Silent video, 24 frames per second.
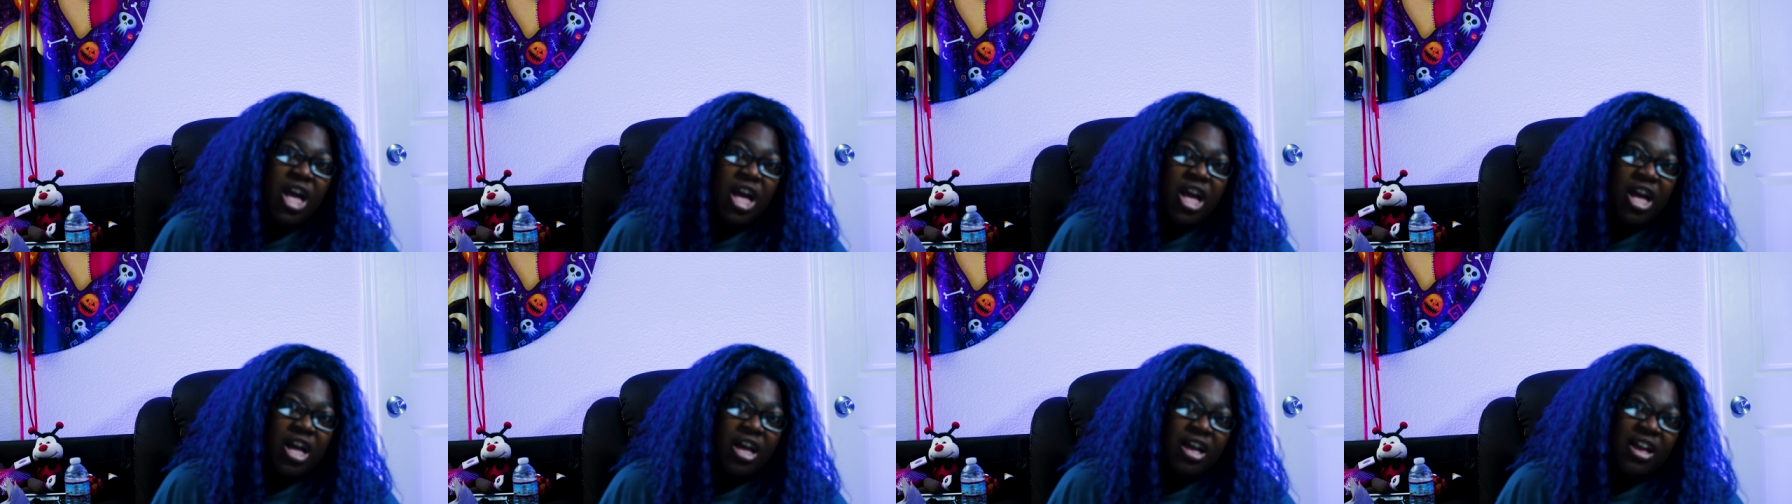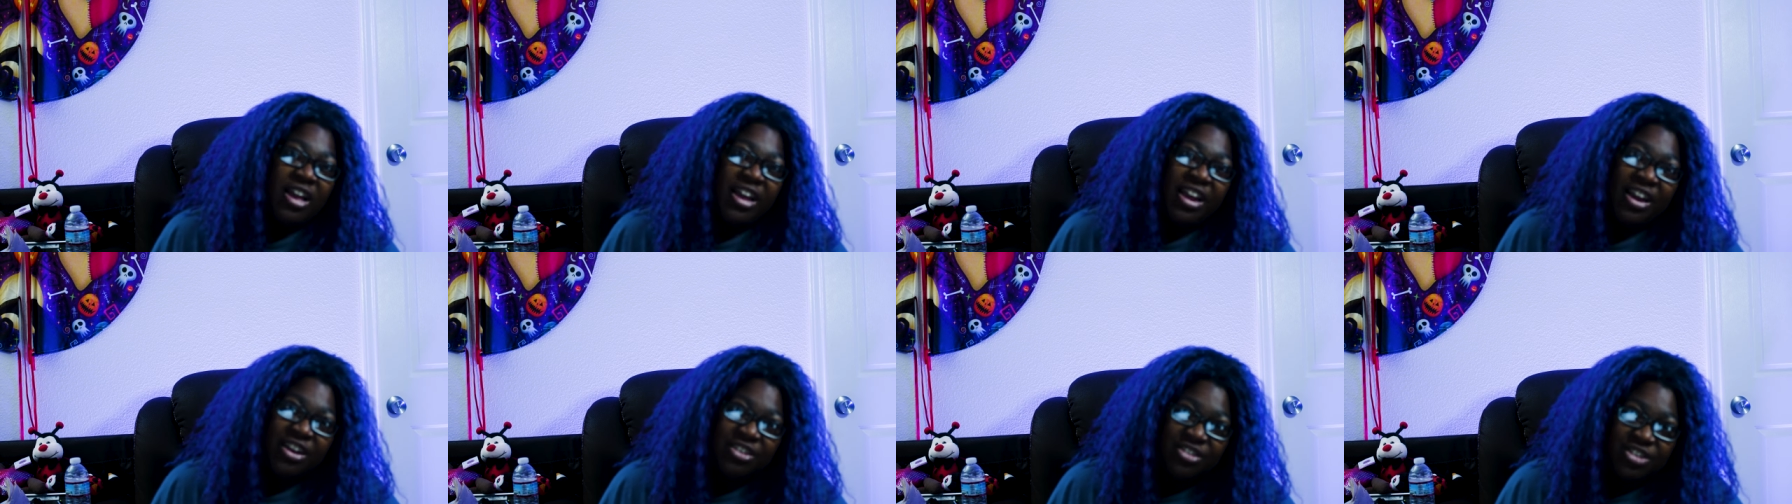
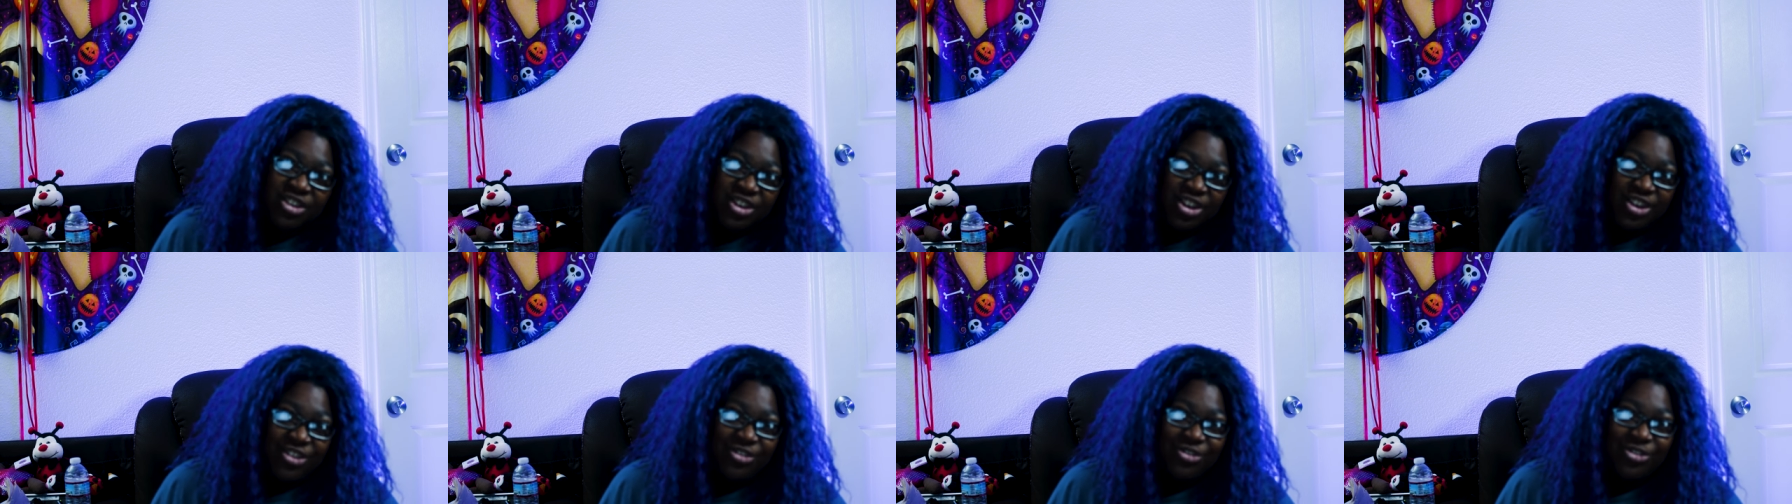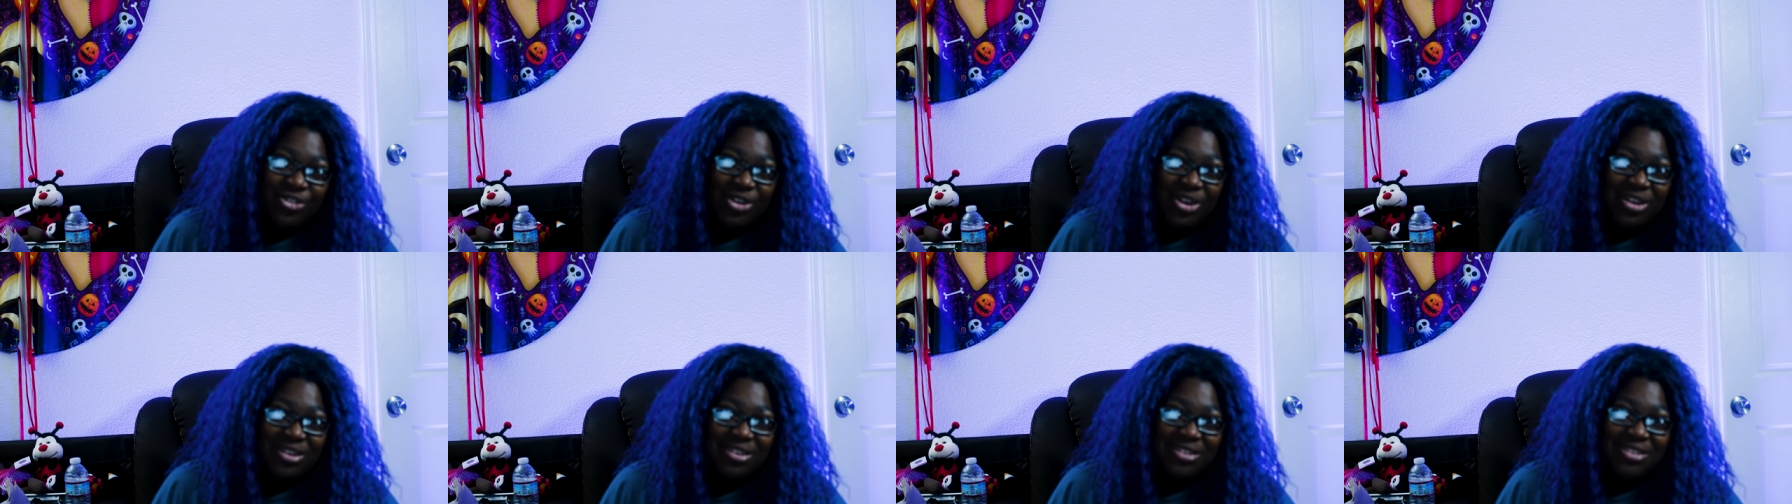Here's the
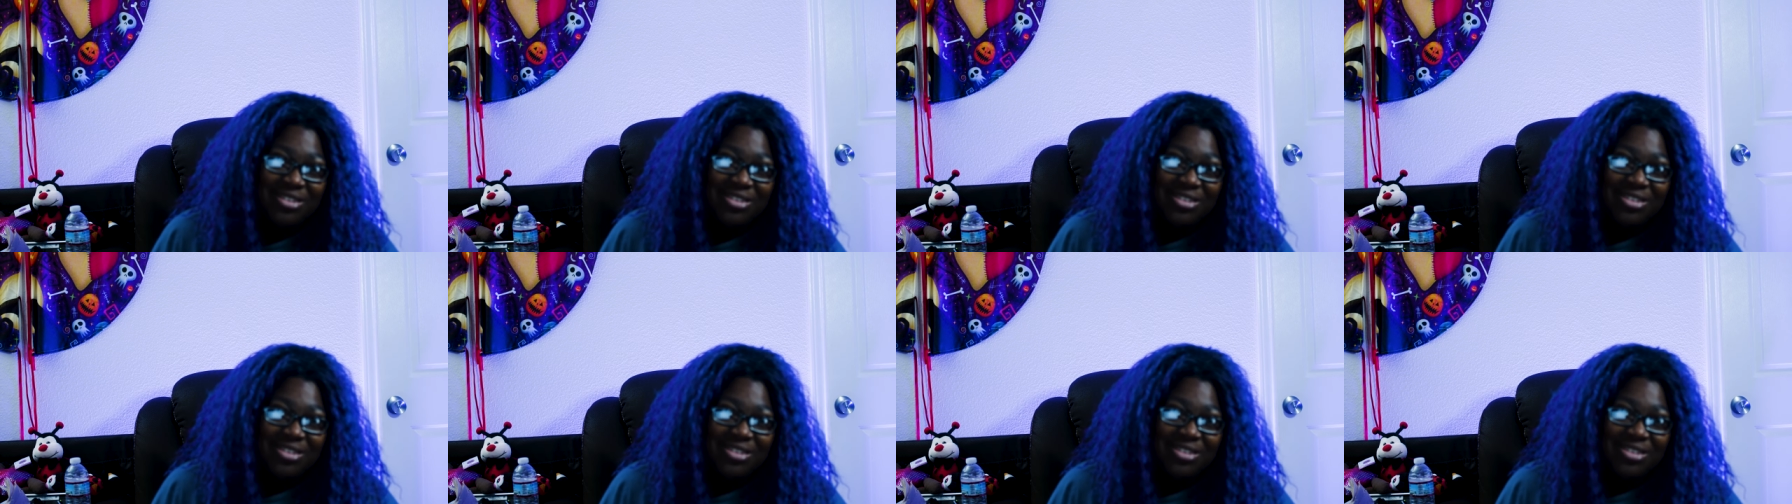difference.